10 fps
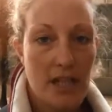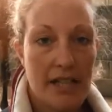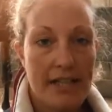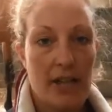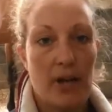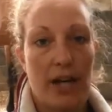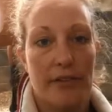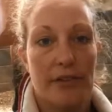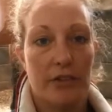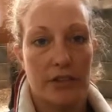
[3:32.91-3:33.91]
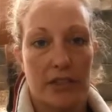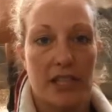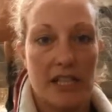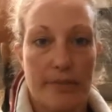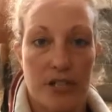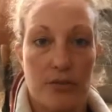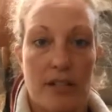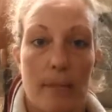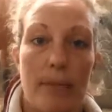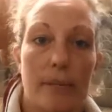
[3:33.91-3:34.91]
I now have her on a special
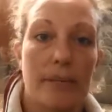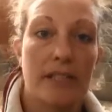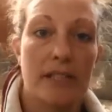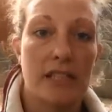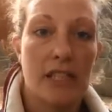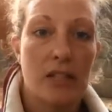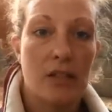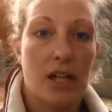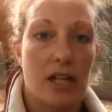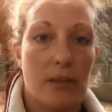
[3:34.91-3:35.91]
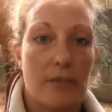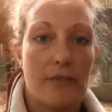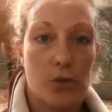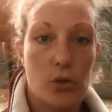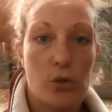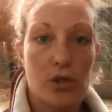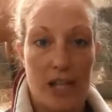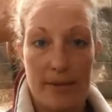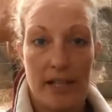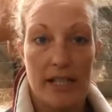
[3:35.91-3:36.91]
supplement for
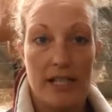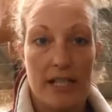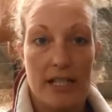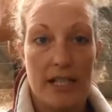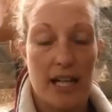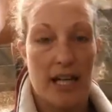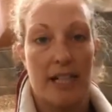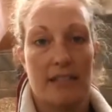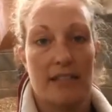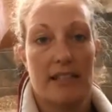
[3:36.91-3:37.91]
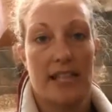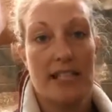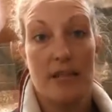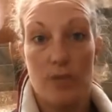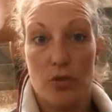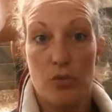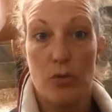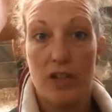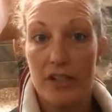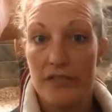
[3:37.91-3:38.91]
laminitis, and that seems to have
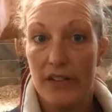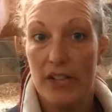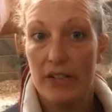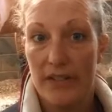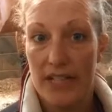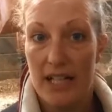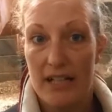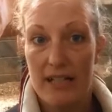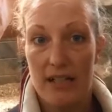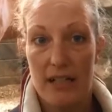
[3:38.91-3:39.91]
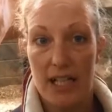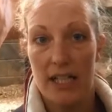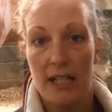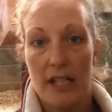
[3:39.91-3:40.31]
worked for her fantastically.